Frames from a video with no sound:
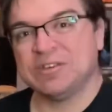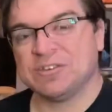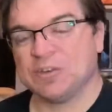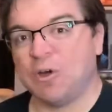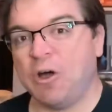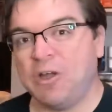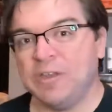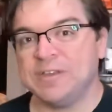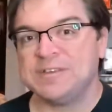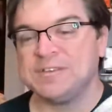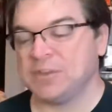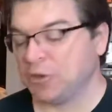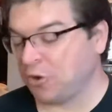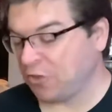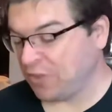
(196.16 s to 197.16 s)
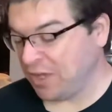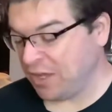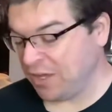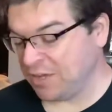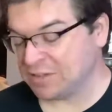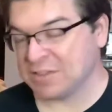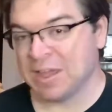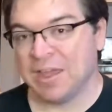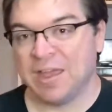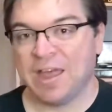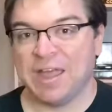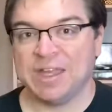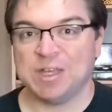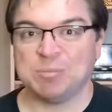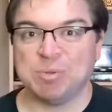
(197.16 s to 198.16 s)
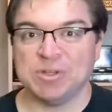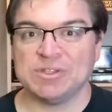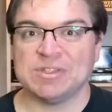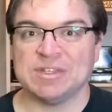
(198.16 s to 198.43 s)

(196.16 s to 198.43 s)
so all these little things I could put